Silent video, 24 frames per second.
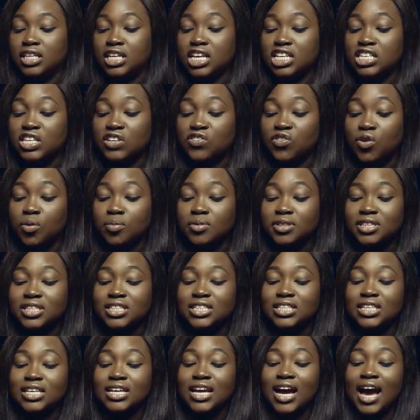this is from
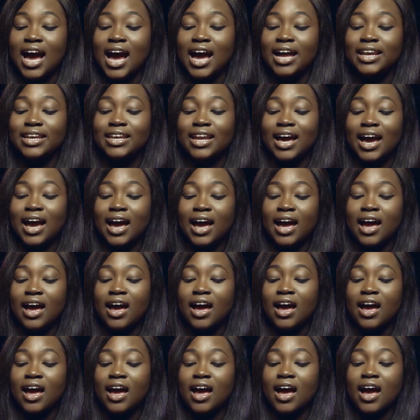Tihana
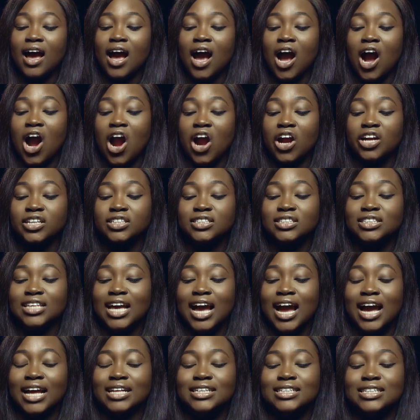Art
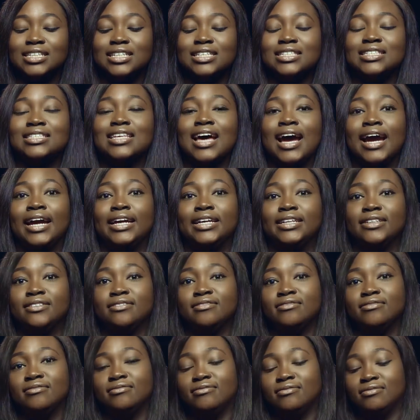and
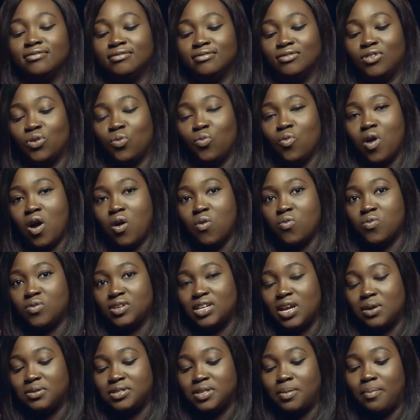Design. Whoa,
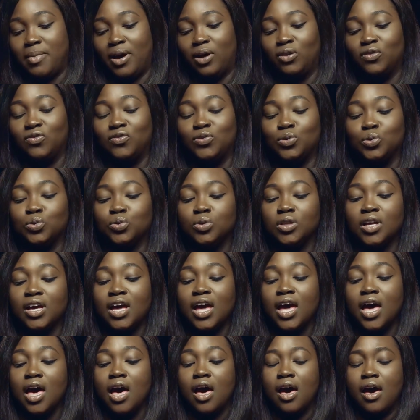that was a mouthful.
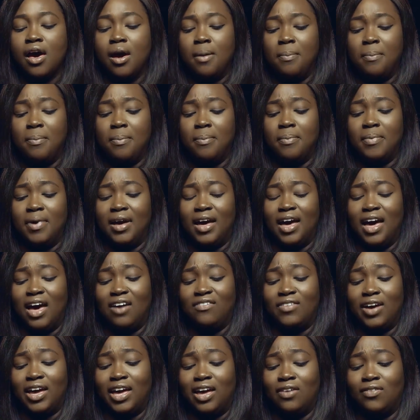Um,
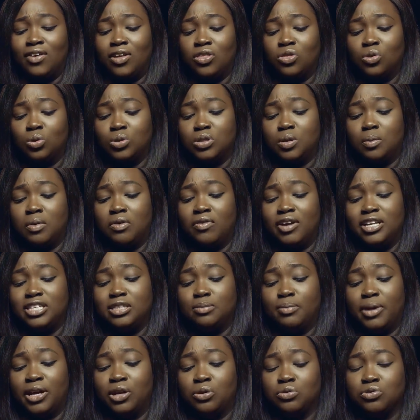have I ever thought about
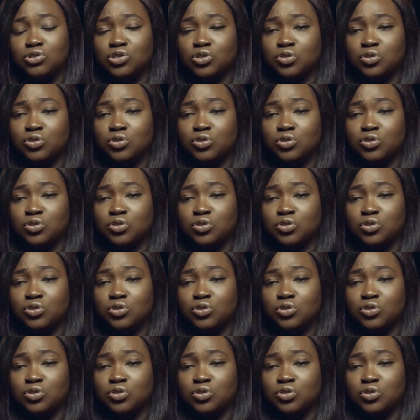writing my own